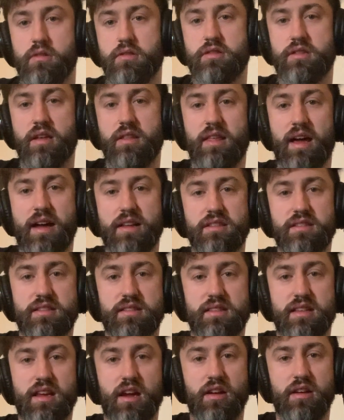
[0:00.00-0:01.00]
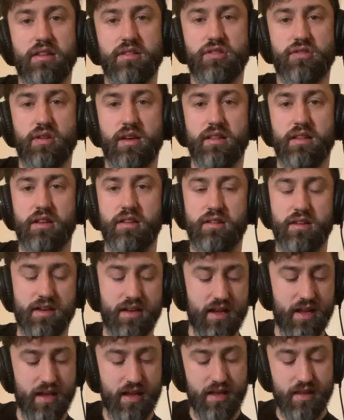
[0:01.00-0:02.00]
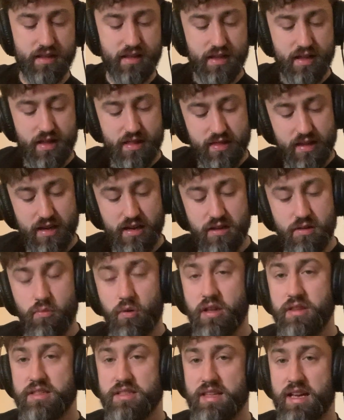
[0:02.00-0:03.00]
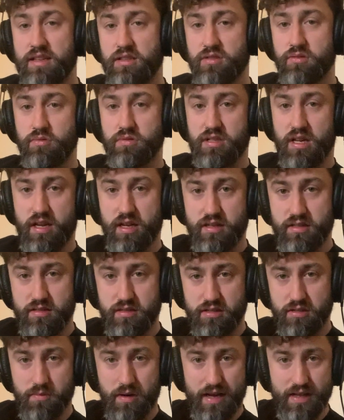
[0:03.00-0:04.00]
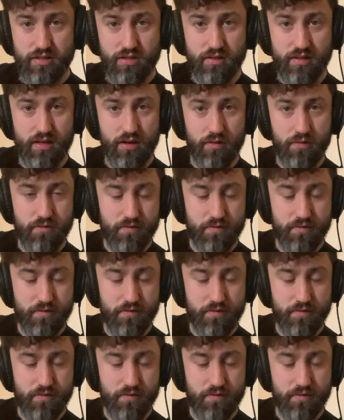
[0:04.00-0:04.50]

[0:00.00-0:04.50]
So that's the only string that you can hear. Then once that's all done, you add your little